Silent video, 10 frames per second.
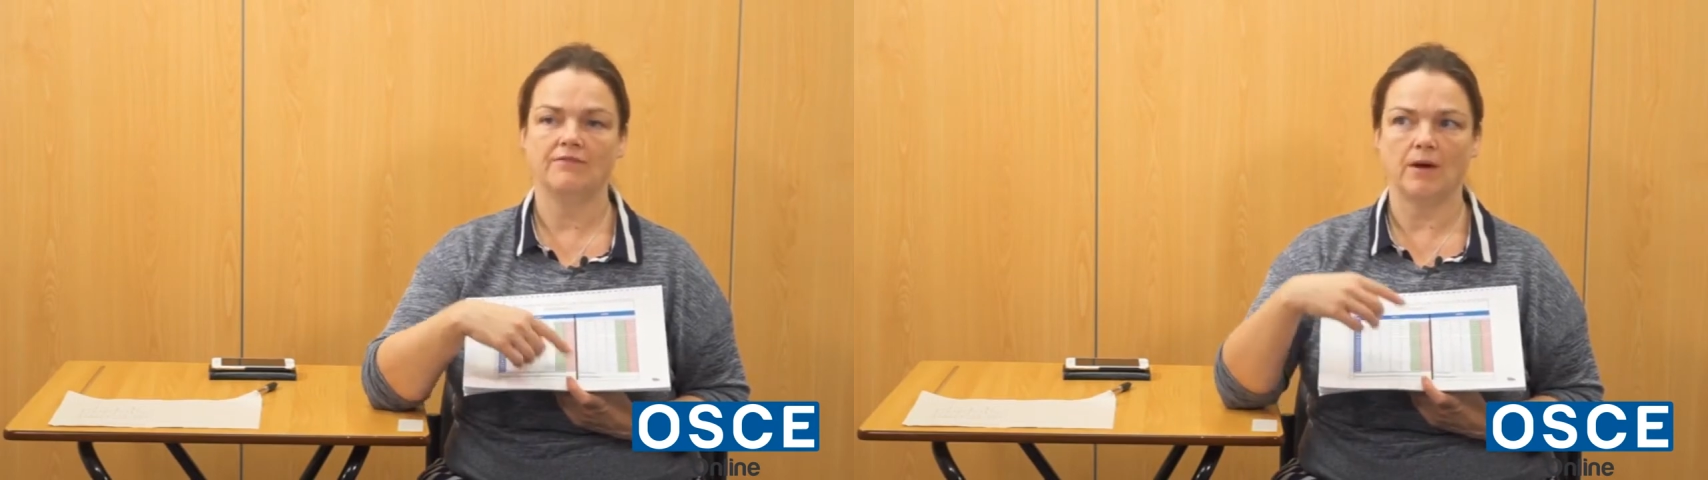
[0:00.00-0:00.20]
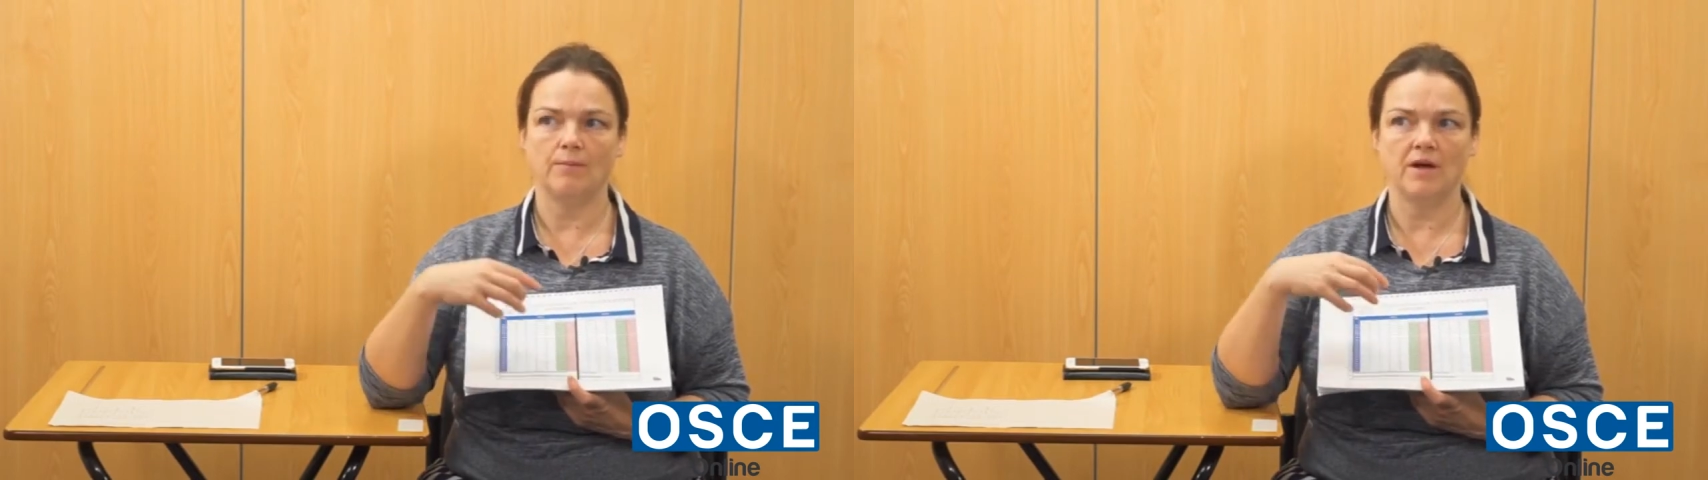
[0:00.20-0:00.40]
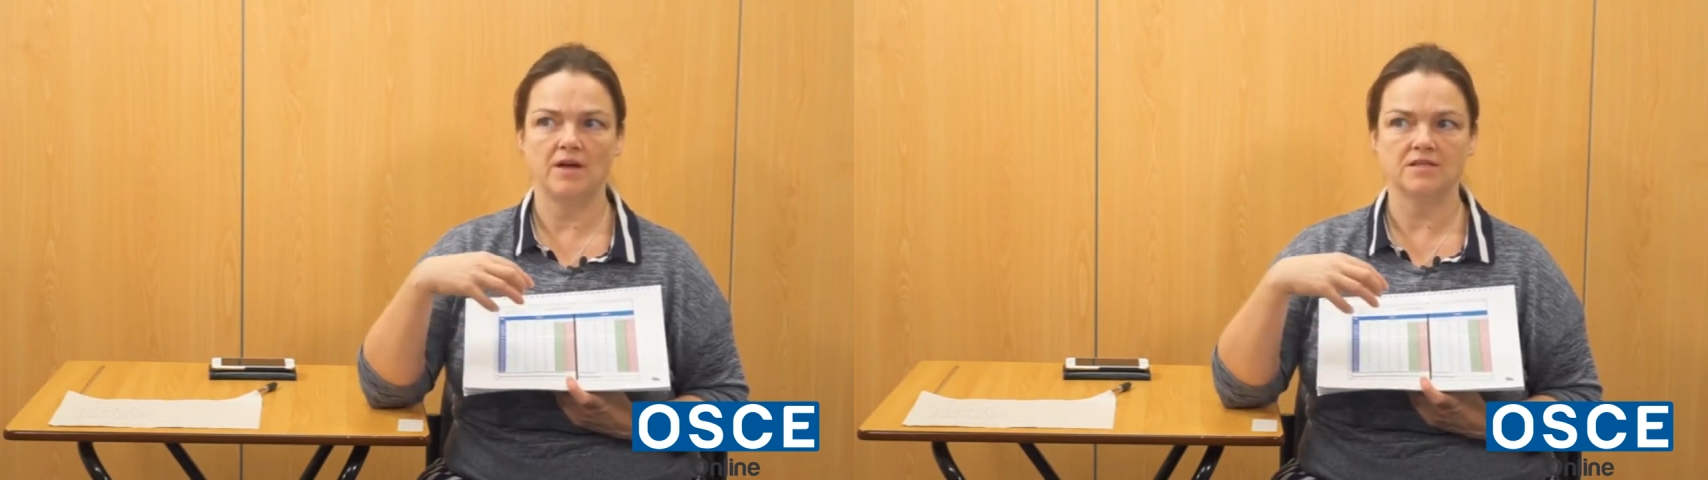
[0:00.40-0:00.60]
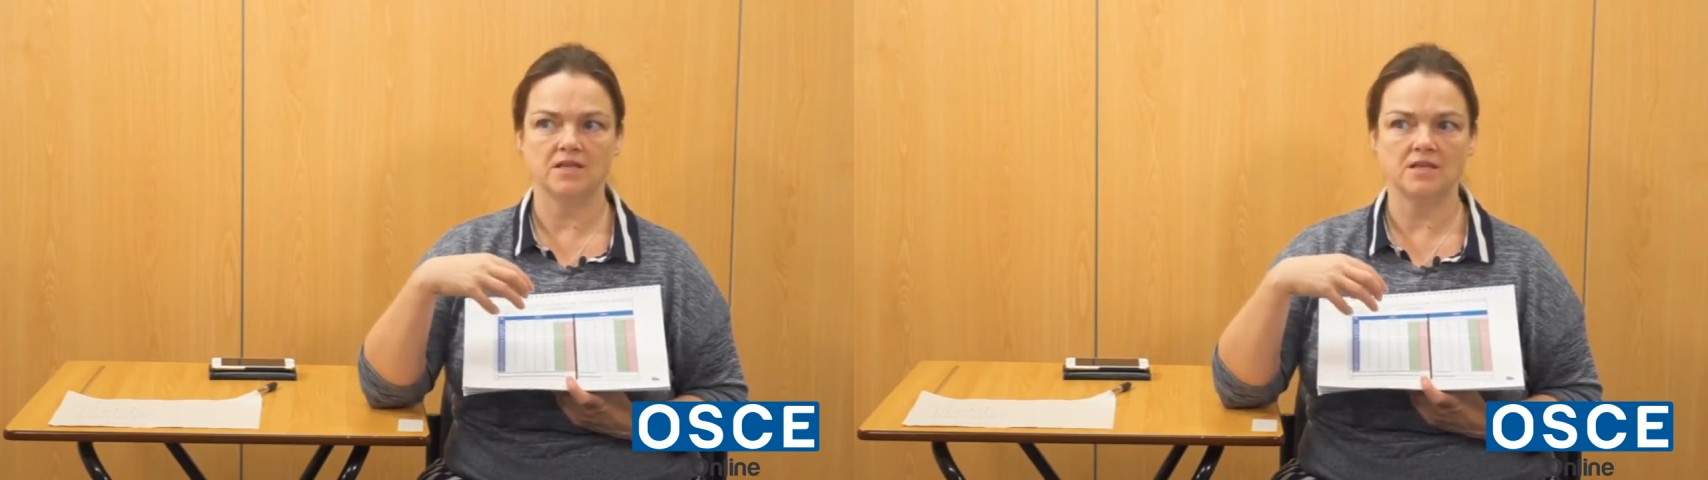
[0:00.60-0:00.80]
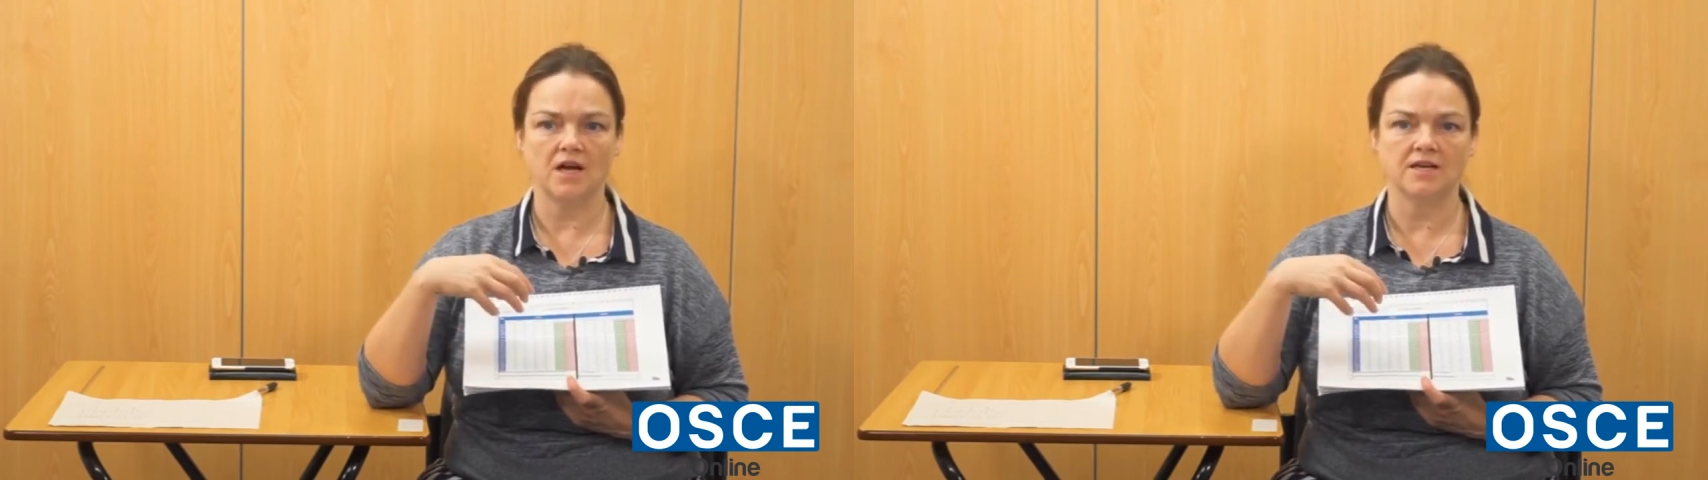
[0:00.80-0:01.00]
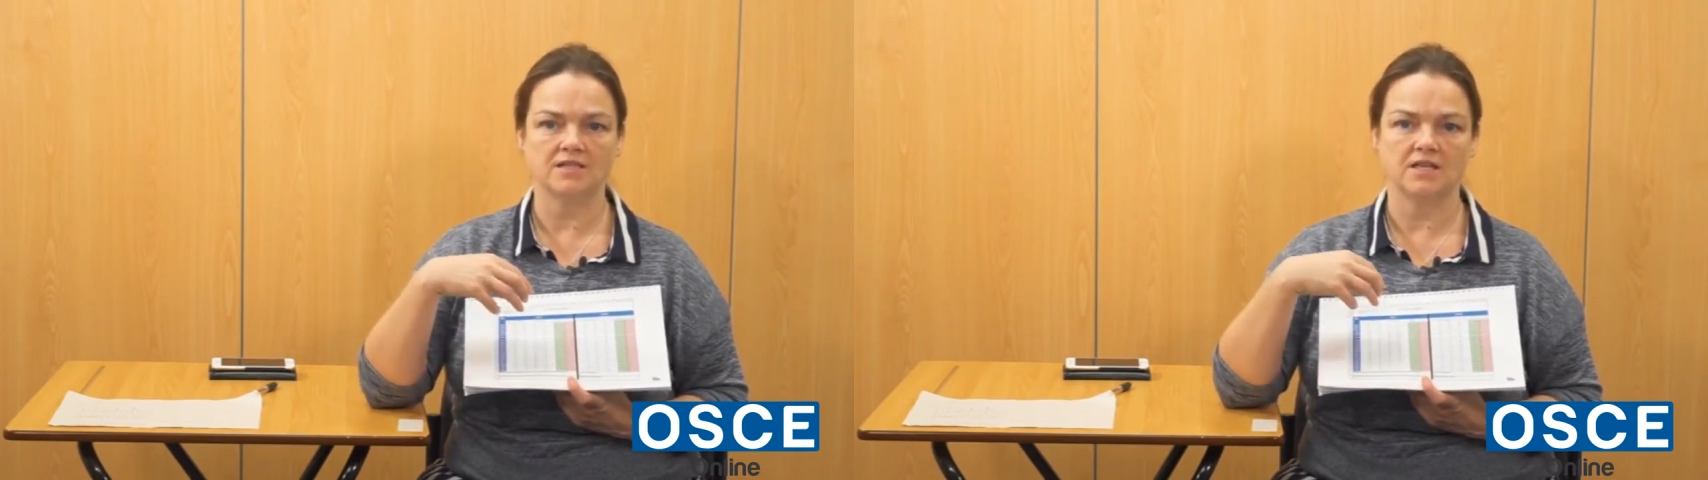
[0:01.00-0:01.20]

that person had